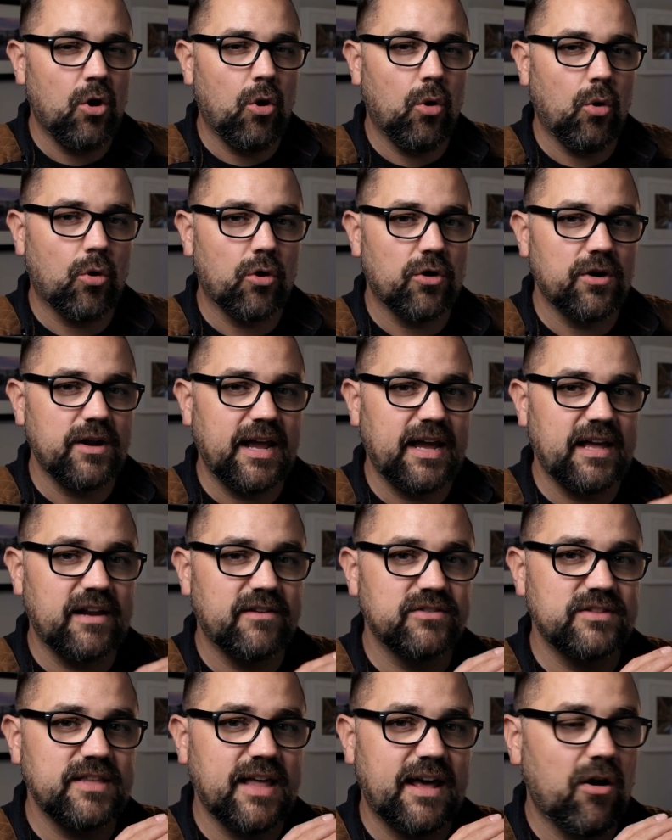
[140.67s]
or
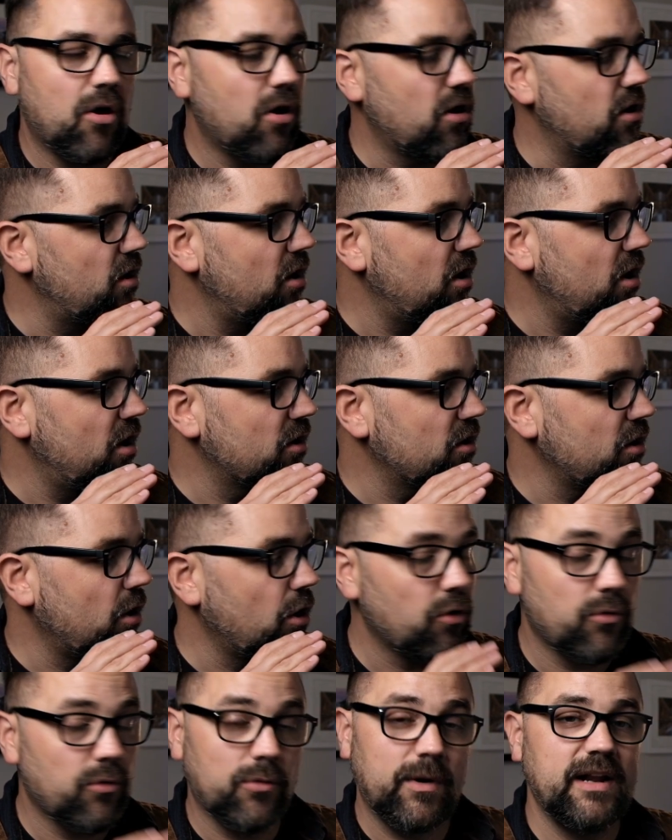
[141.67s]
negatives that are
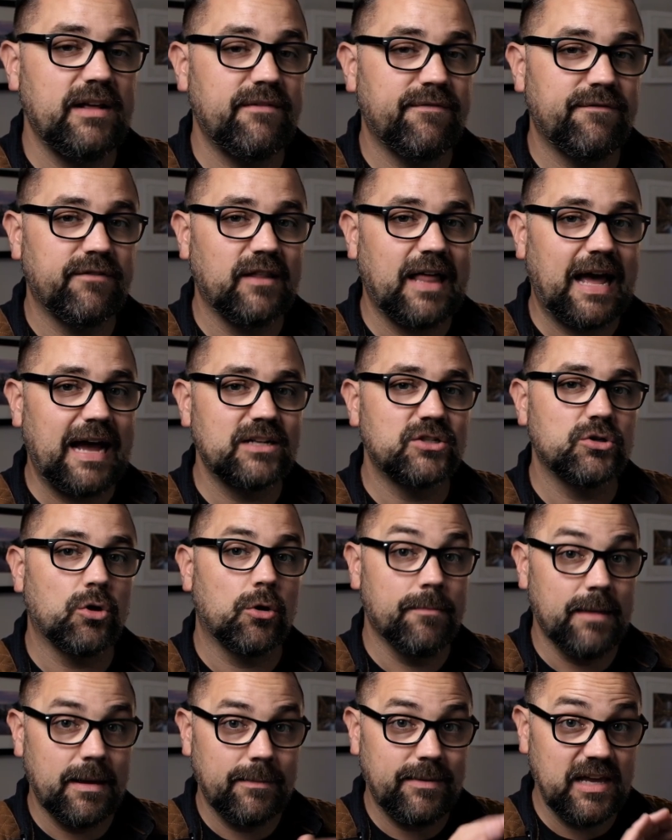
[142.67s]
already flat or
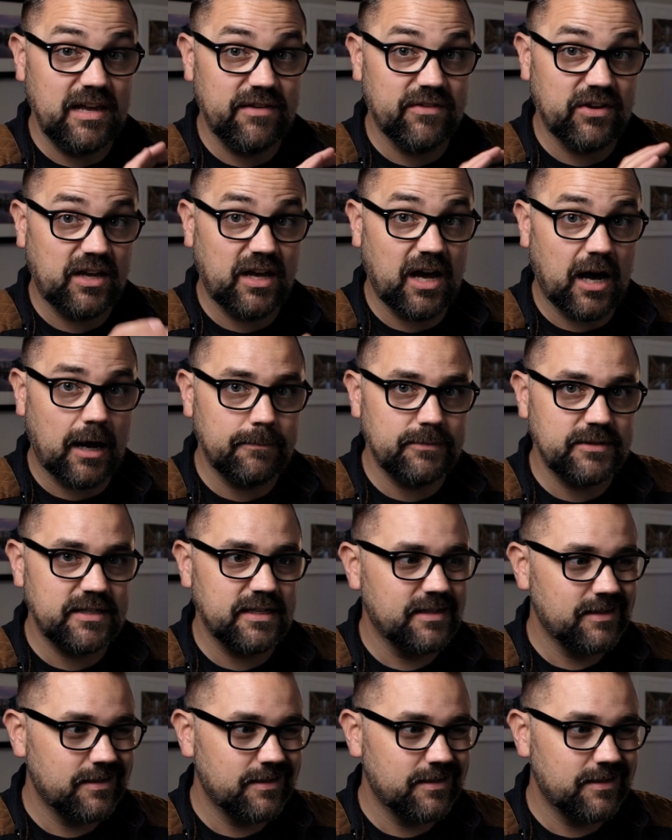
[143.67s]
maybe even cupped.